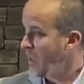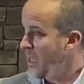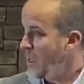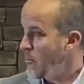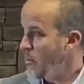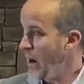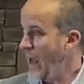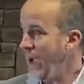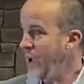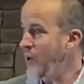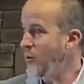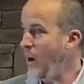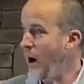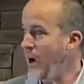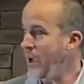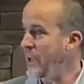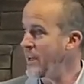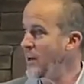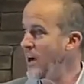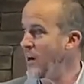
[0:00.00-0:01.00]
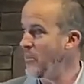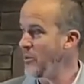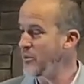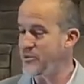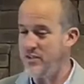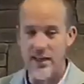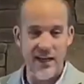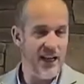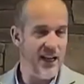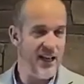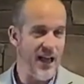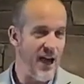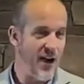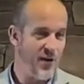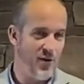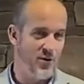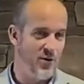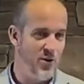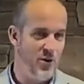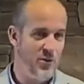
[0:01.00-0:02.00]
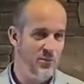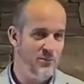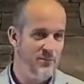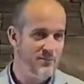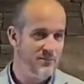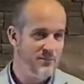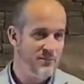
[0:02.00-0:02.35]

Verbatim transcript: But I could walk into almost any locker room